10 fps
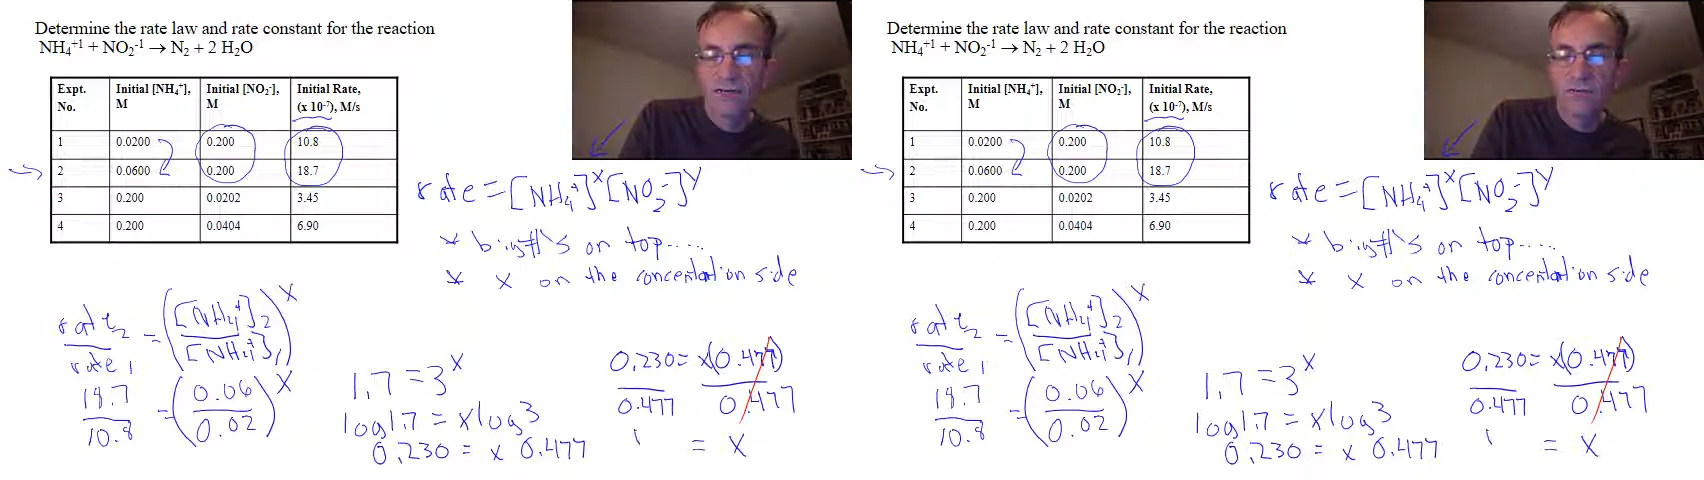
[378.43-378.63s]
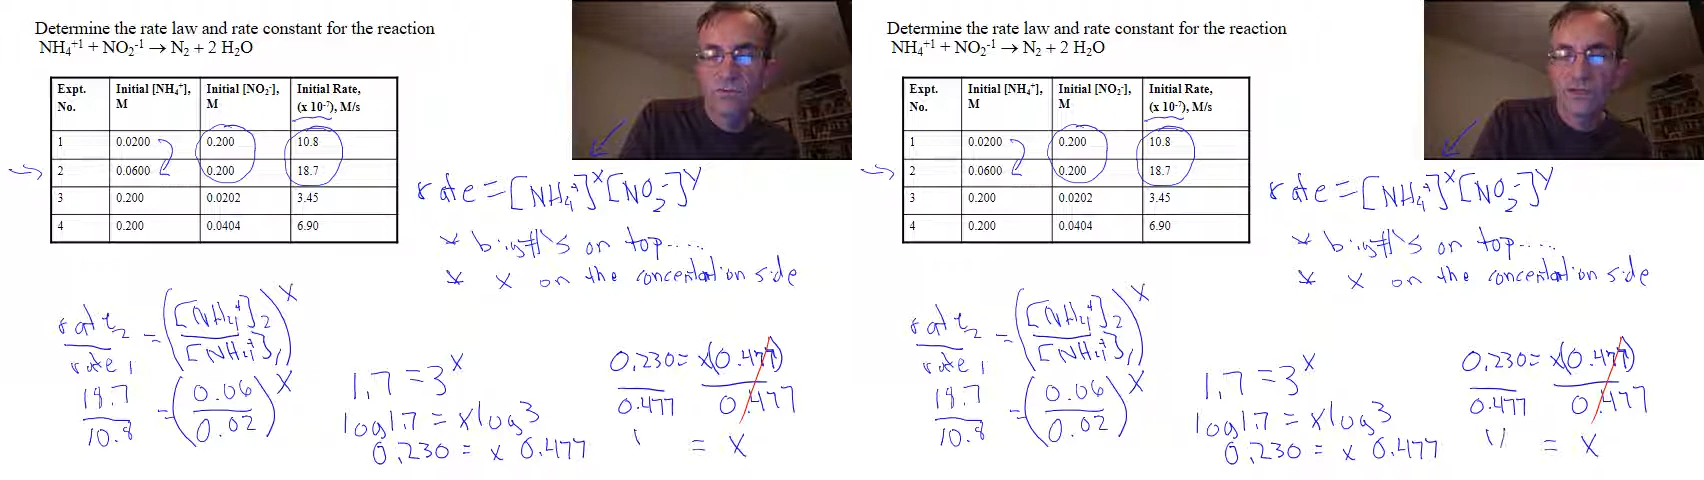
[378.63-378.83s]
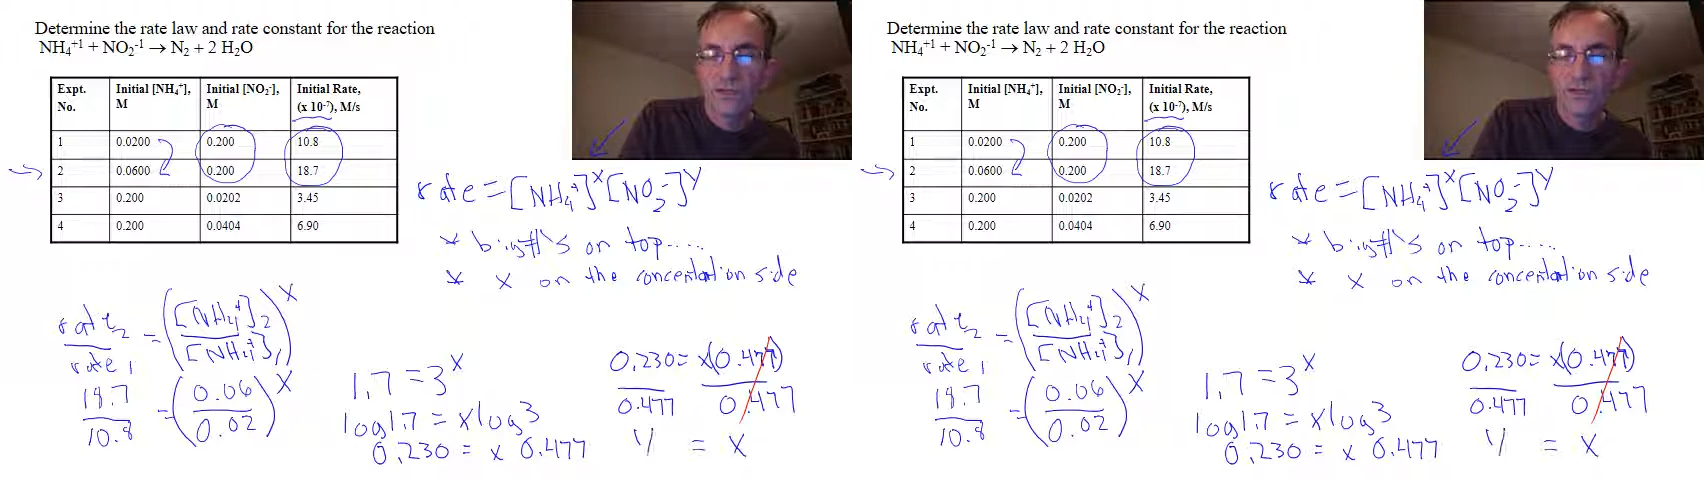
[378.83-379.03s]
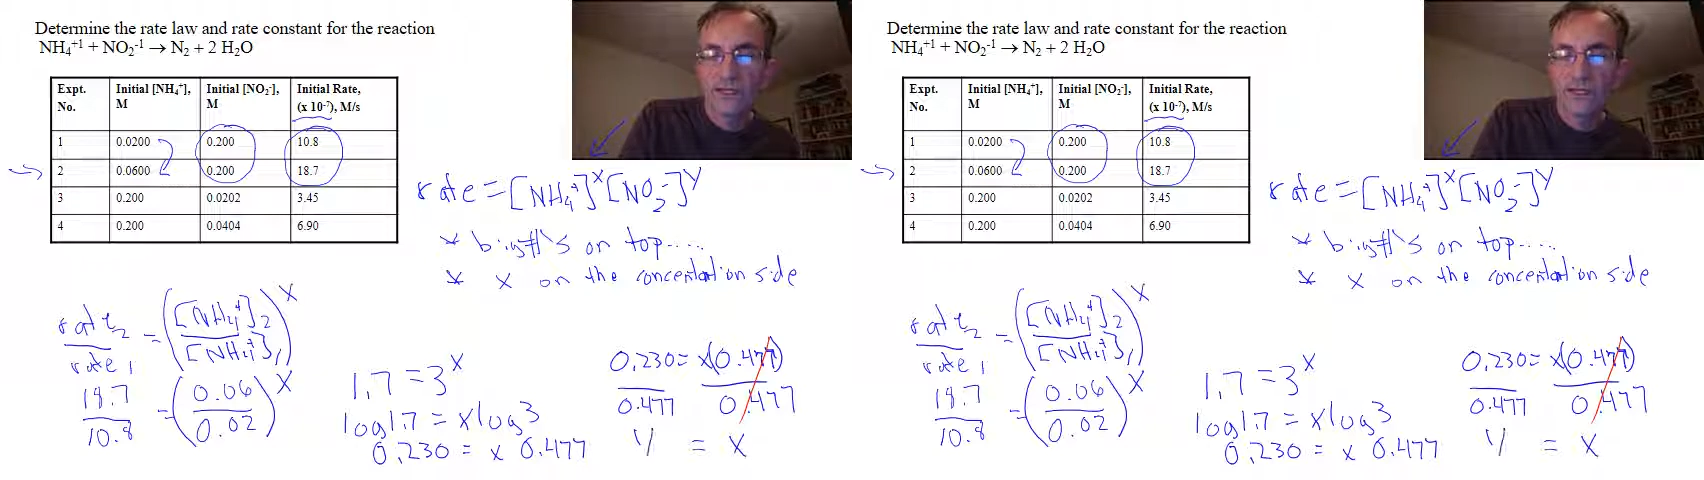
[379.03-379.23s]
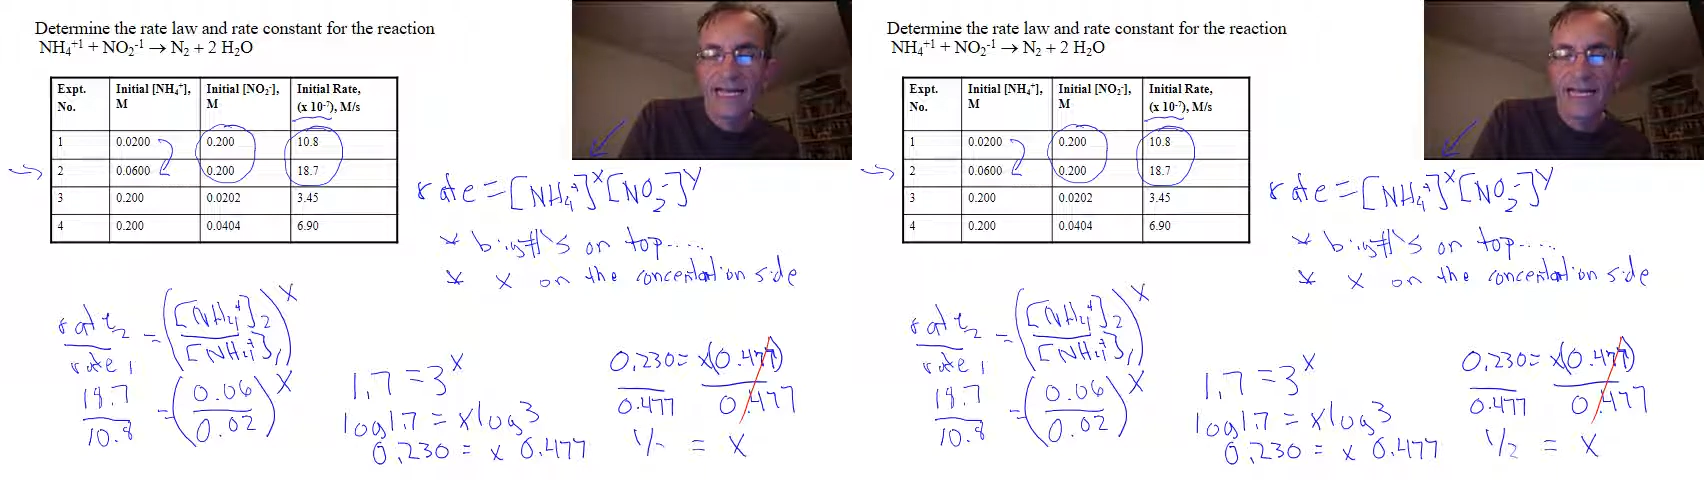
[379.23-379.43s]
or we'll
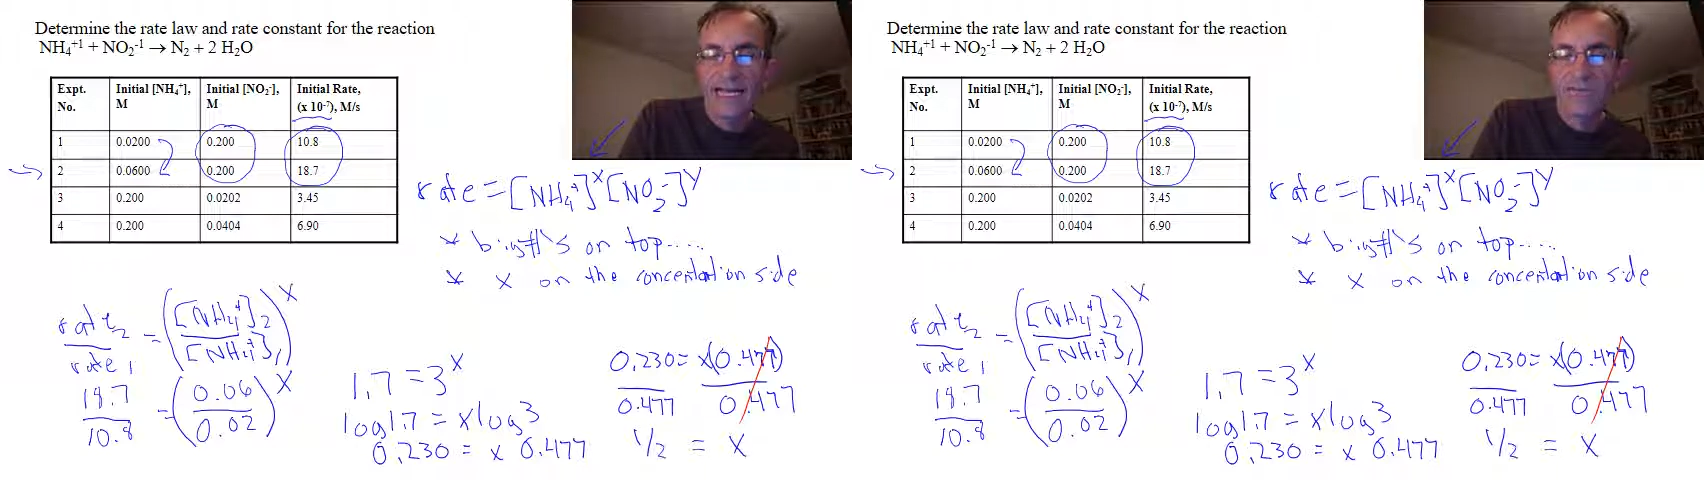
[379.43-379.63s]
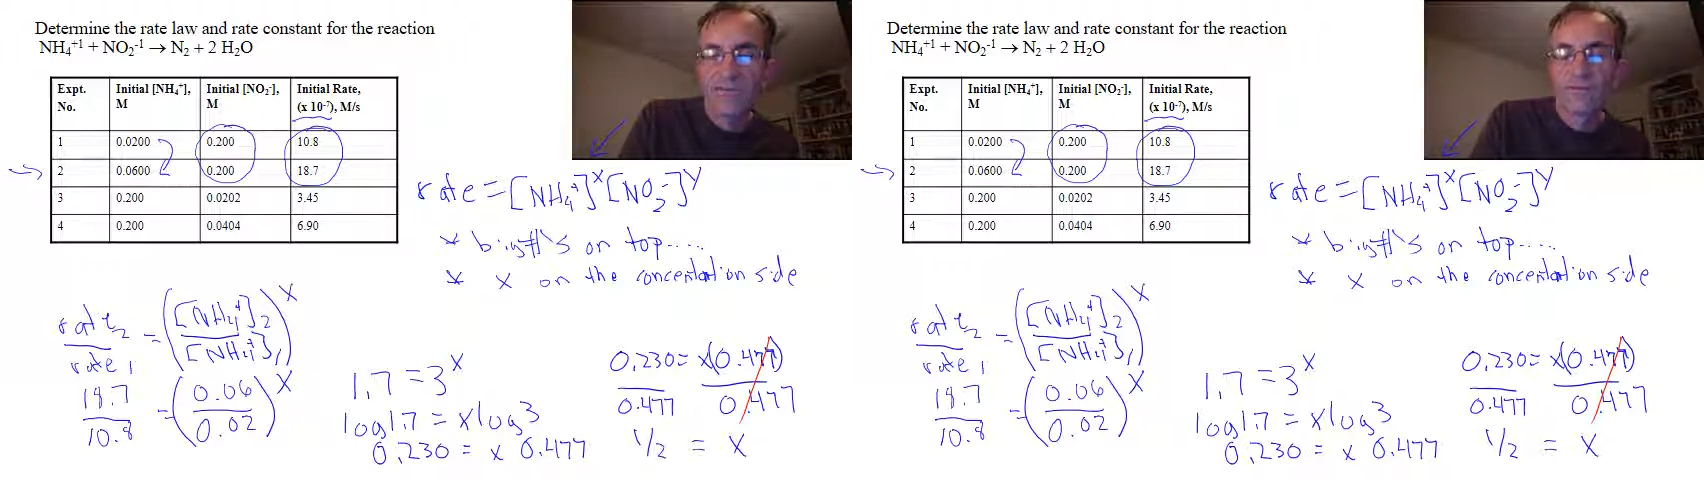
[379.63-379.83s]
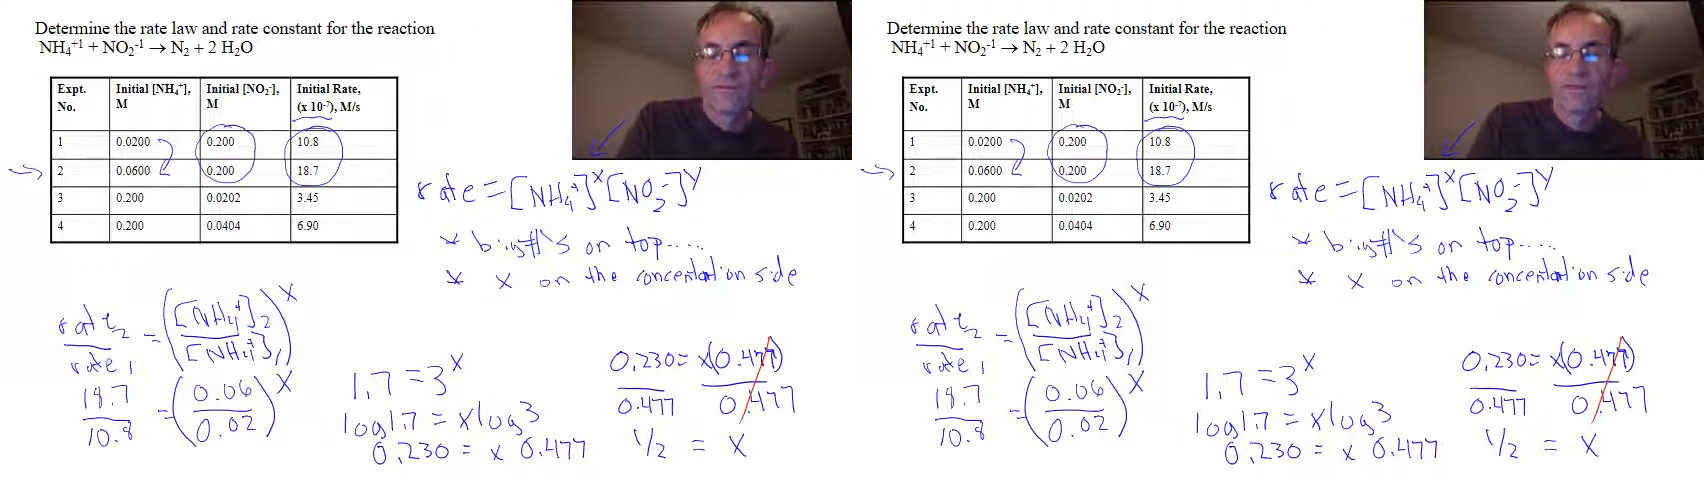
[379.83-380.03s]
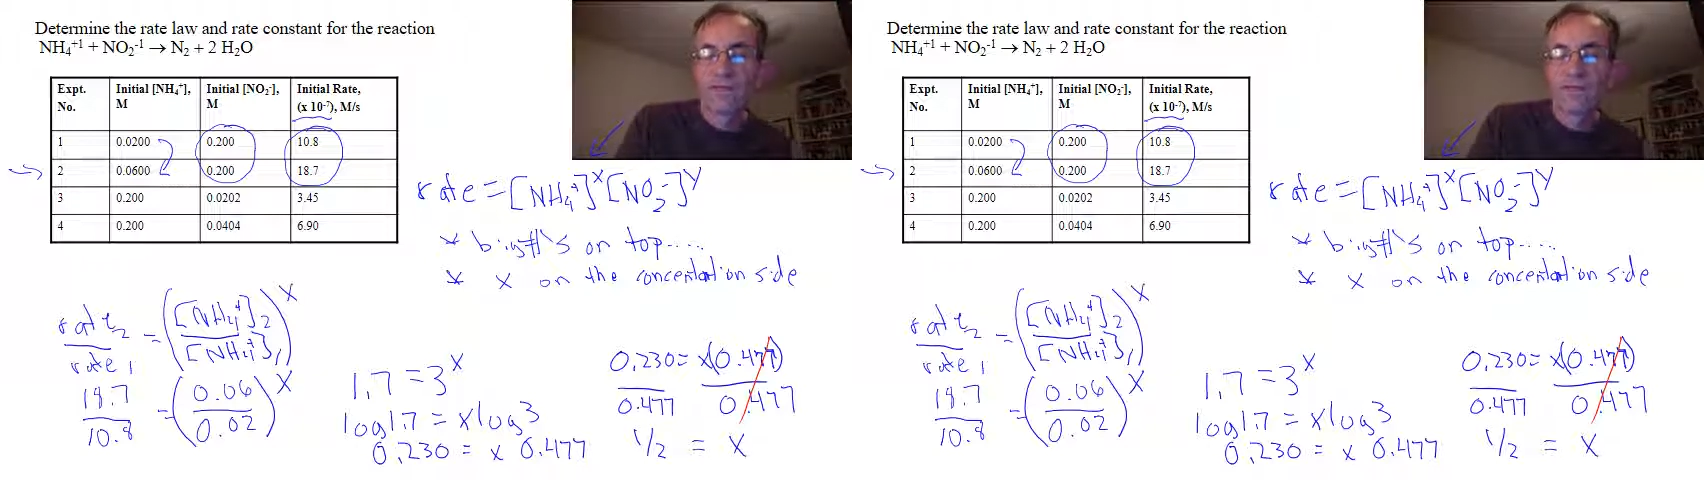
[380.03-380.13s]
call it a half.